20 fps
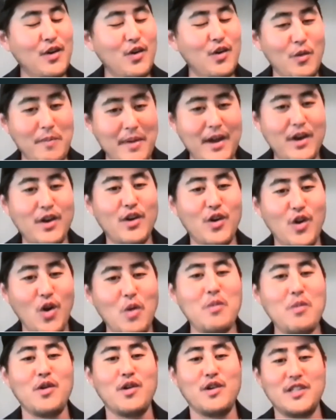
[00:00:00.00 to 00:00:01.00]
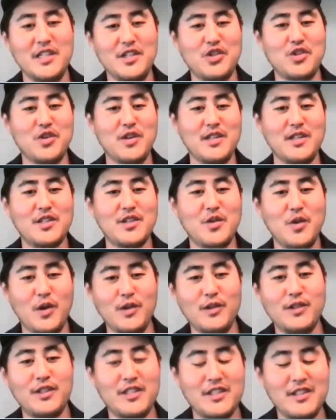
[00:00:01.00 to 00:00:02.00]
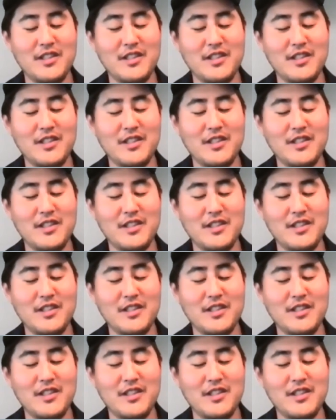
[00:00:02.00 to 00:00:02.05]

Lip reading: or better homeowners insurance quotes.